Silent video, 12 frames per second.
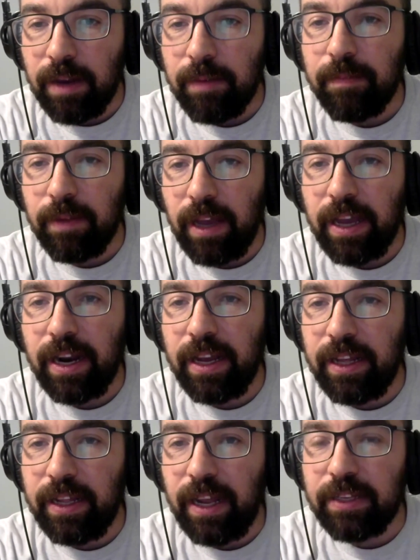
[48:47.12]
Yep.
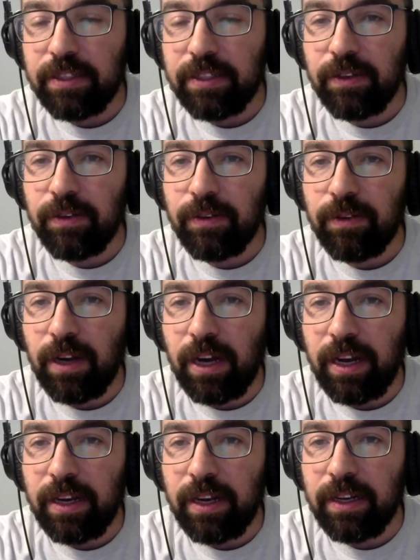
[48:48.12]
And so
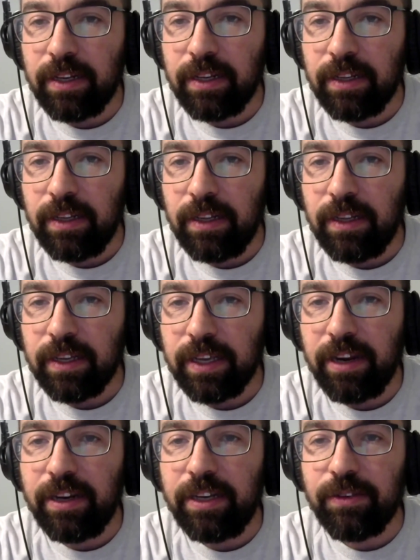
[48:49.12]

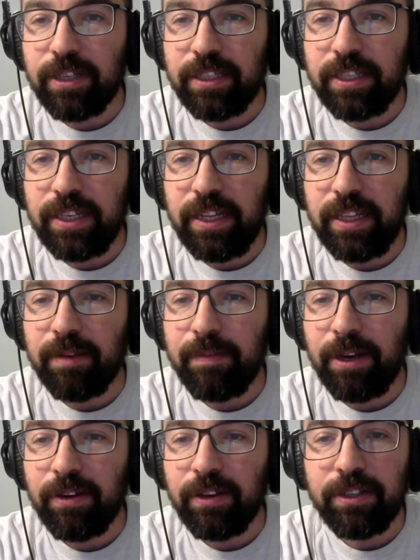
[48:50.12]
Karen, do you want to say anything
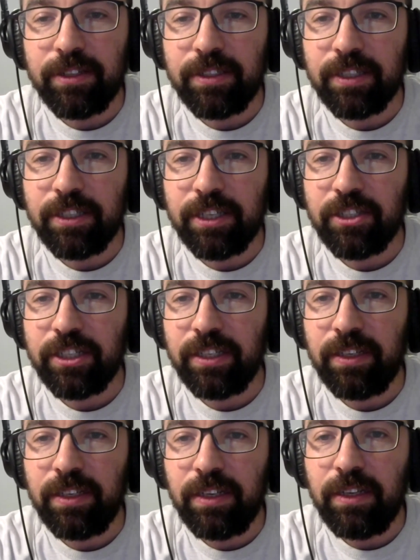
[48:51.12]
about your
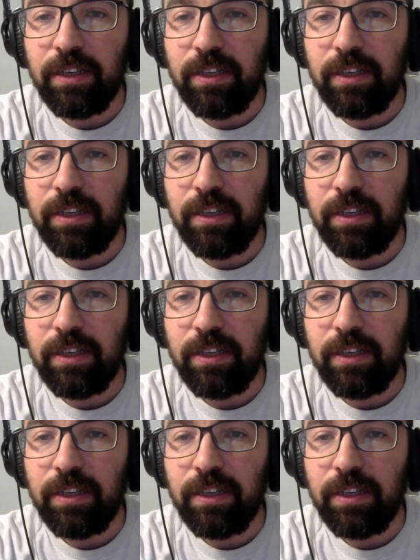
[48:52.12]
suggestion?